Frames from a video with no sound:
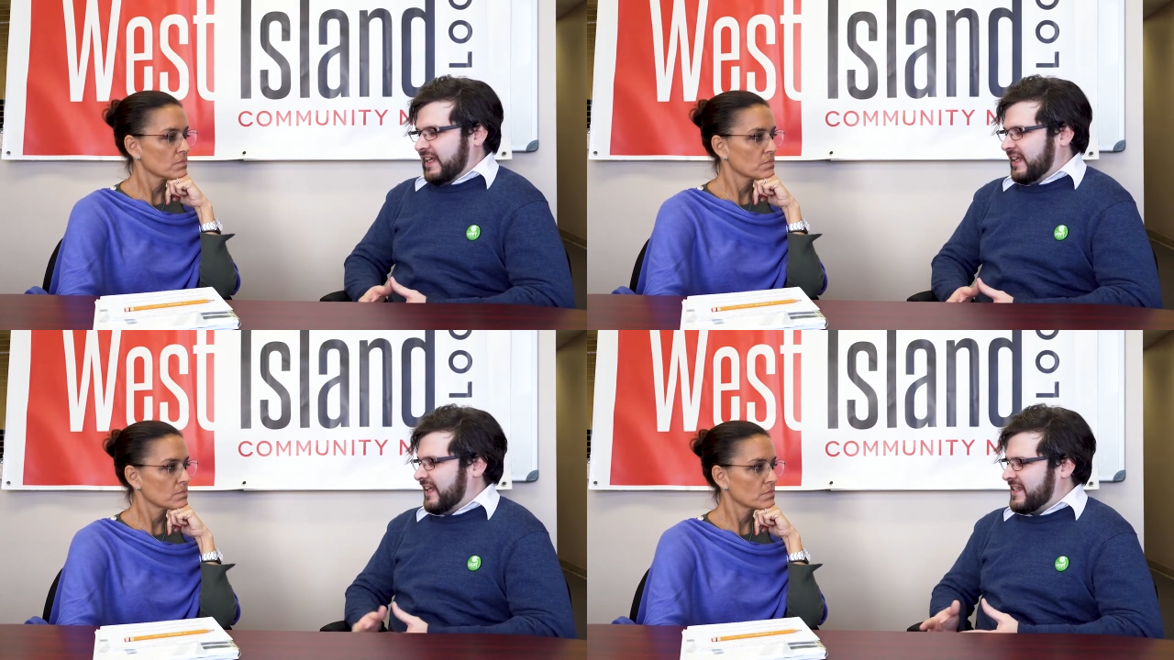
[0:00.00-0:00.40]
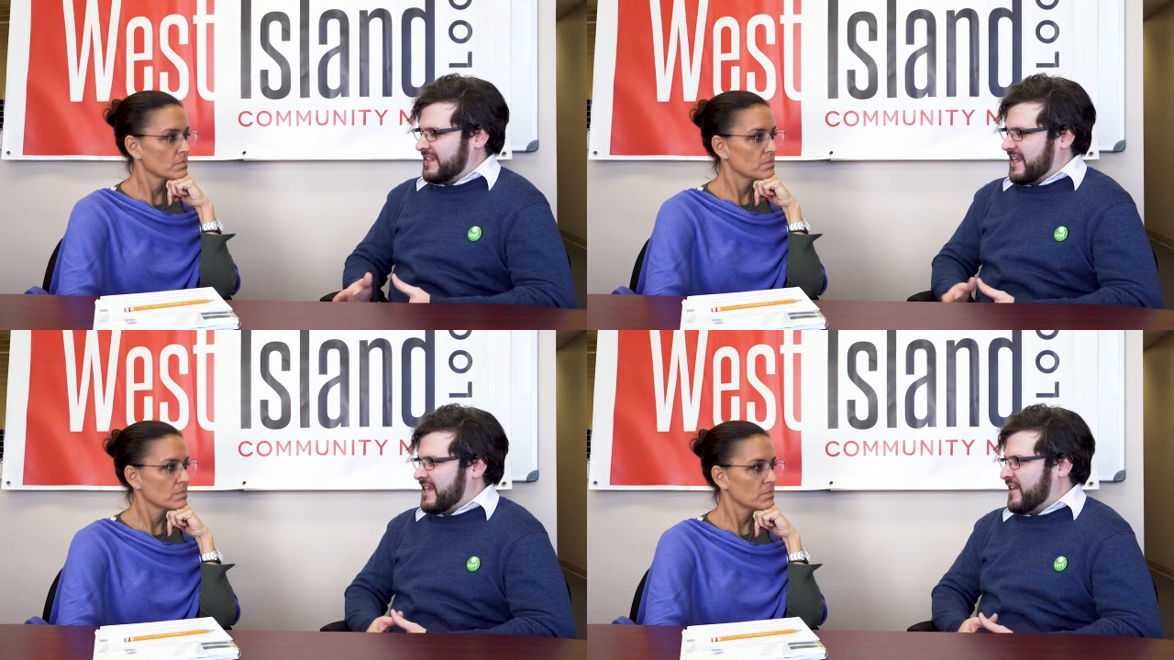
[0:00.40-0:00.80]

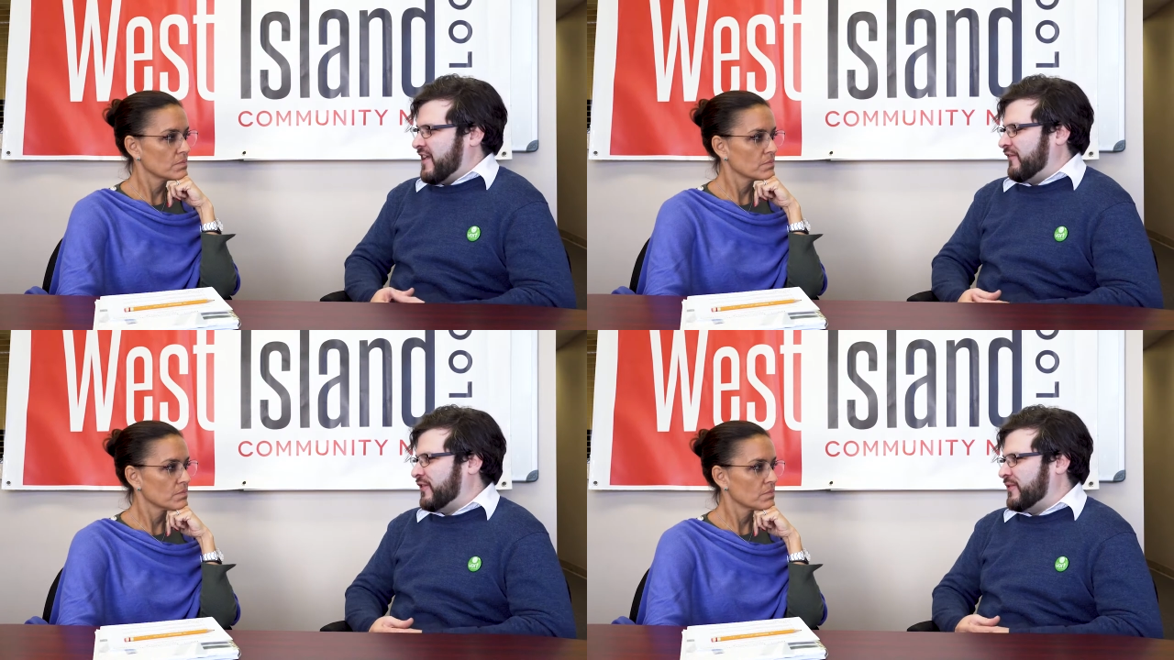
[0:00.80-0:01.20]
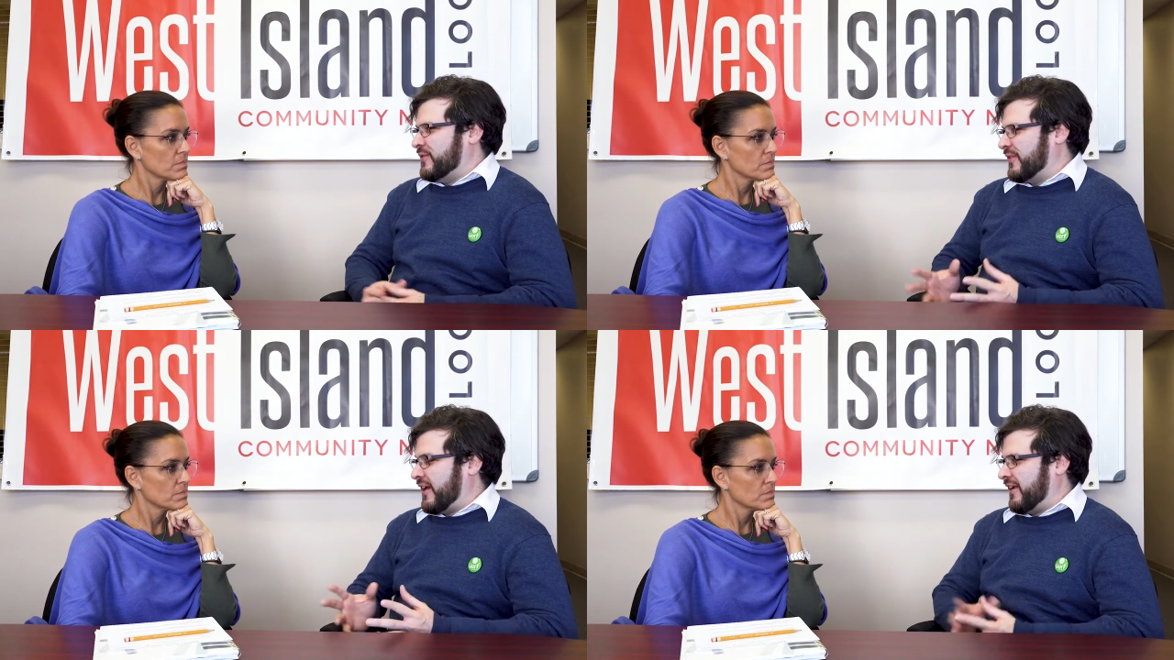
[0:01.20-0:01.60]
Speaker 1: it's it, if
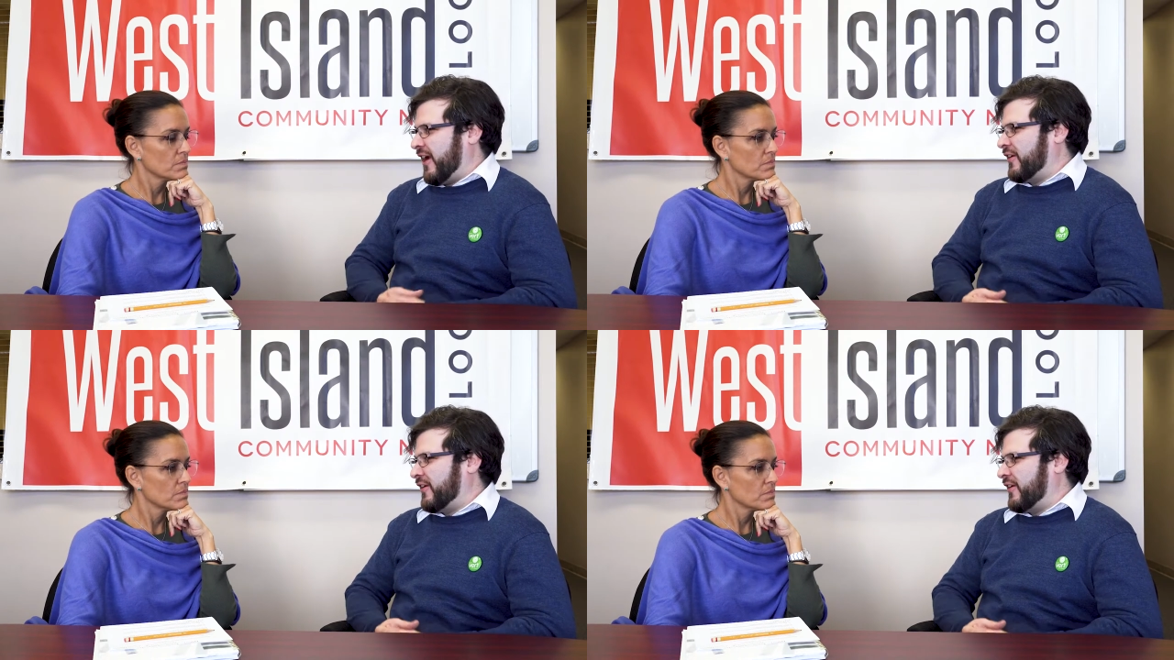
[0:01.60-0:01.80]
you I, I,